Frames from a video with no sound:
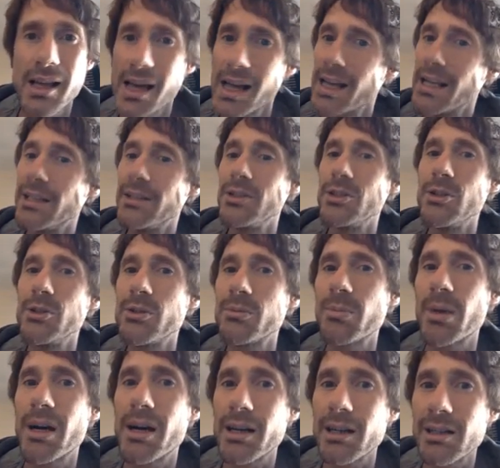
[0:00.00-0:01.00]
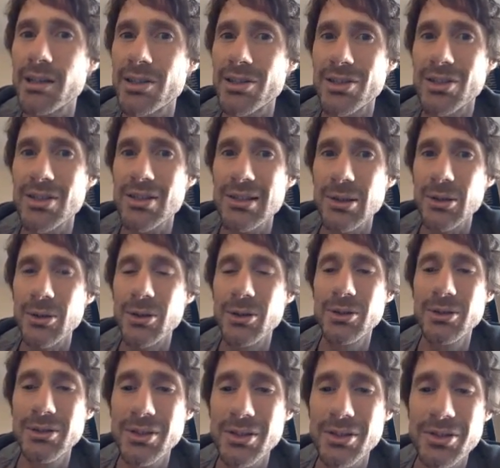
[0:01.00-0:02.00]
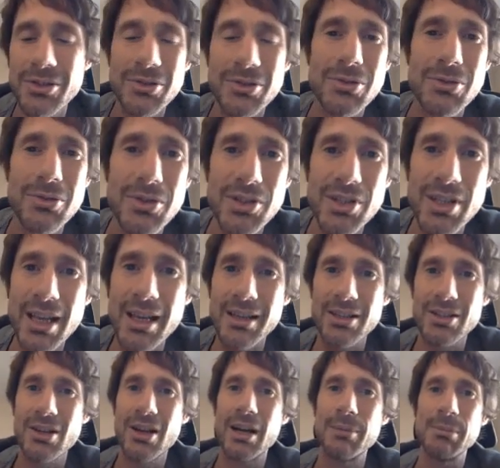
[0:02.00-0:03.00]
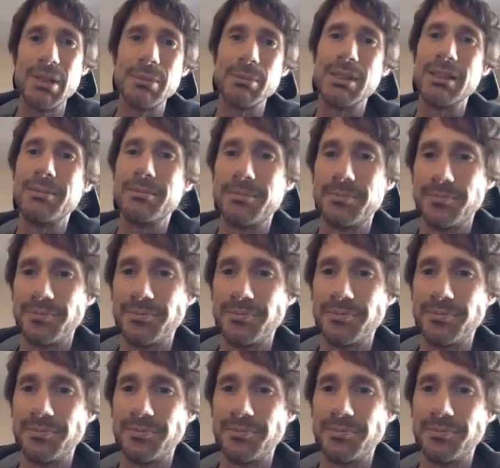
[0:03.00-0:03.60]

and use Parkinson's law to set a time limit.